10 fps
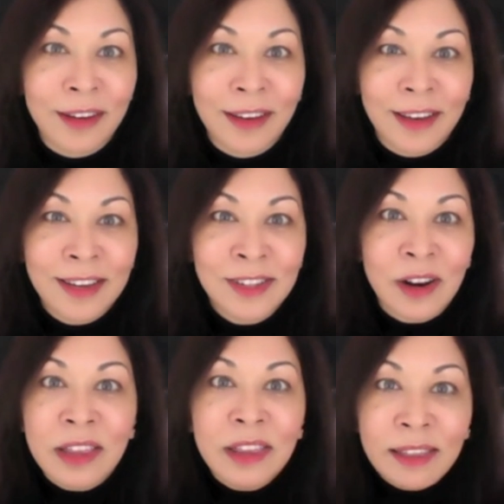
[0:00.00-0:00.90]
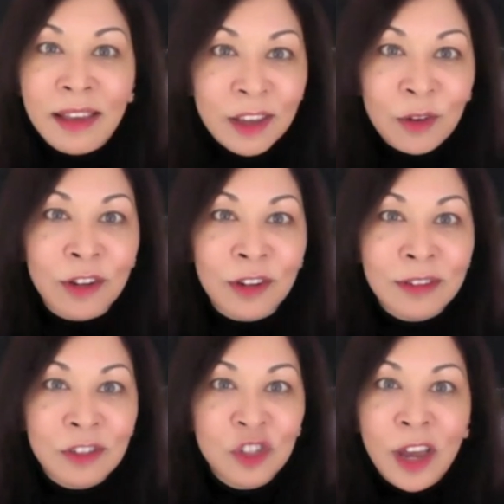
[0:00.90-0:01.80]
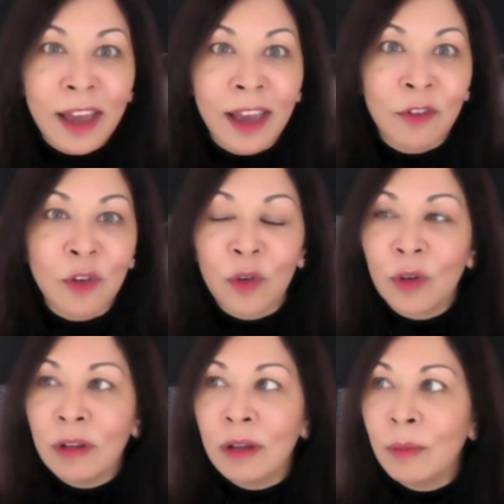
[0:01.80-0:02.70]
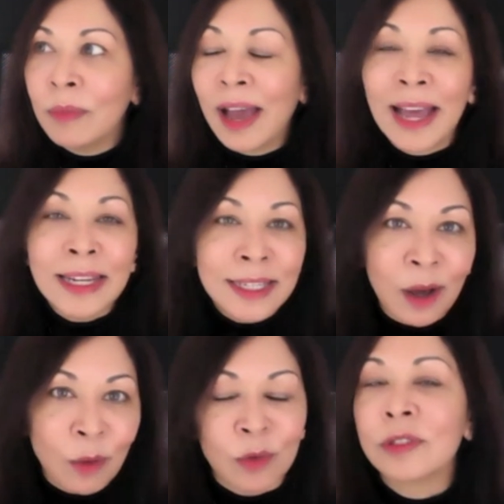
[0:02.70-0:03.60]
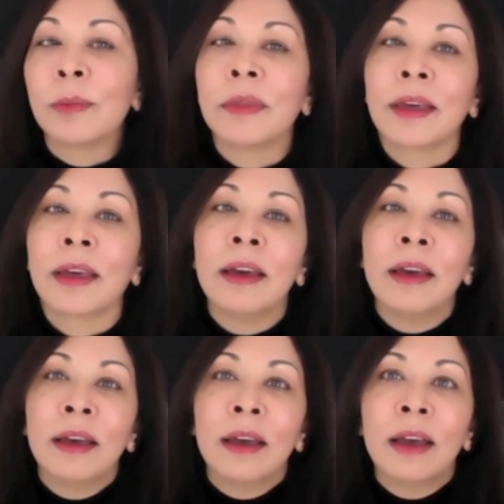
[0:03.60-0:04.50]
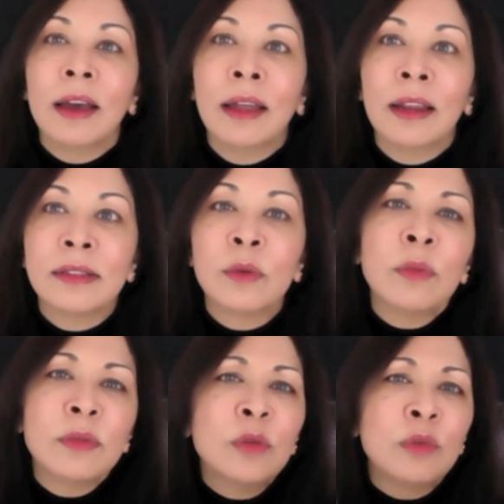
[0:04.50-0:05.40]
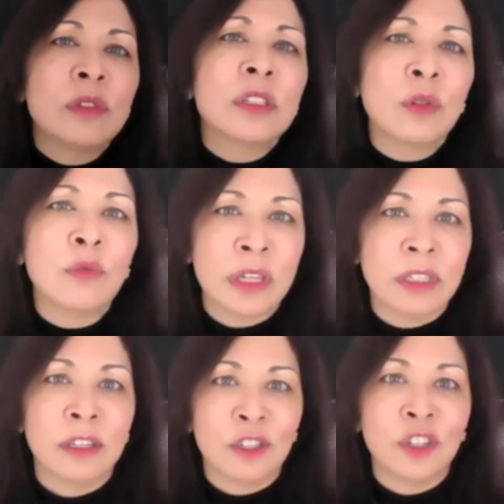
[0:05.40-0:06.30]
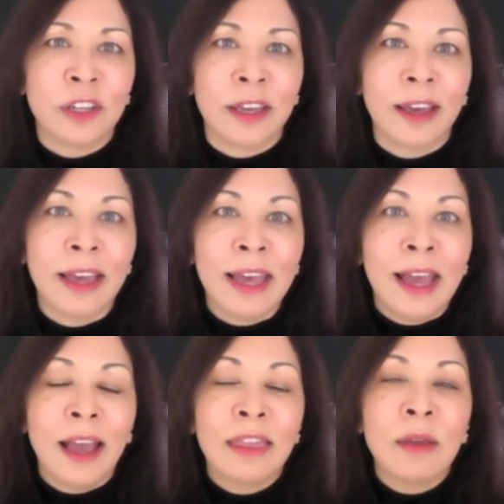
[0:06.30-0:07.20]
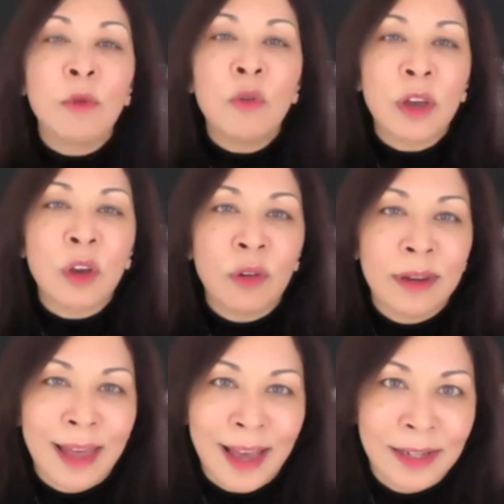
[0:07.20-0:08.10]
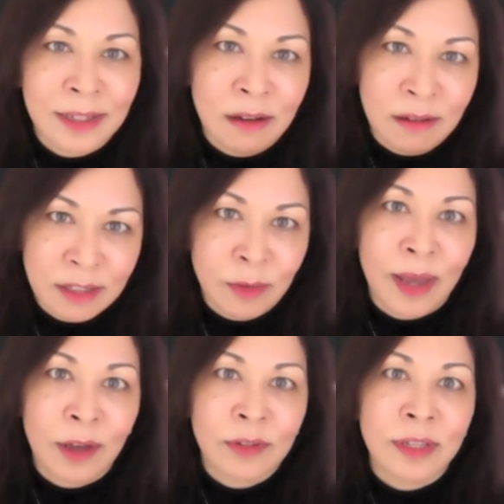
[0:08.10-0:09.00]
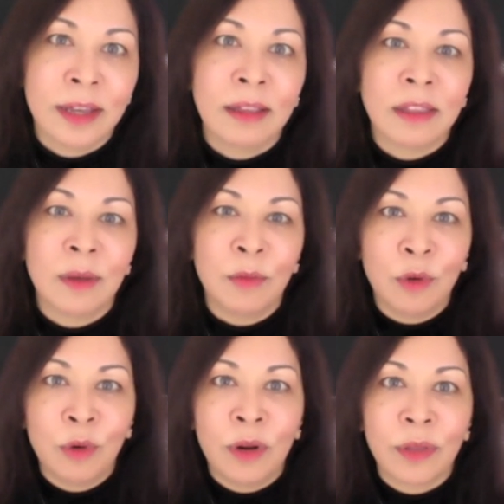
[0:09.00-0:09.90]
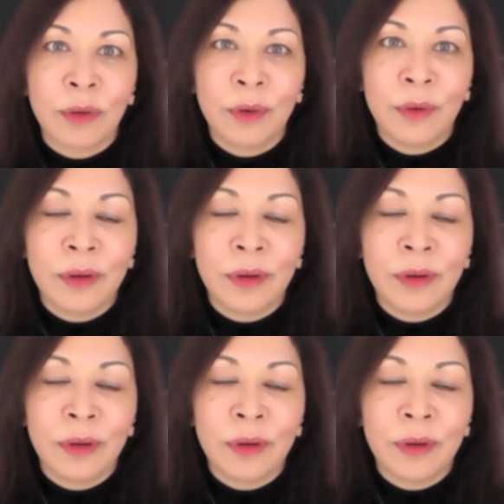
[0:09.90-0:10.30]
Is there anything that you can share? Have you got a handout or something? And I said, well, I'm still researching it. And the more I got nagged and asked about it, the more I thought,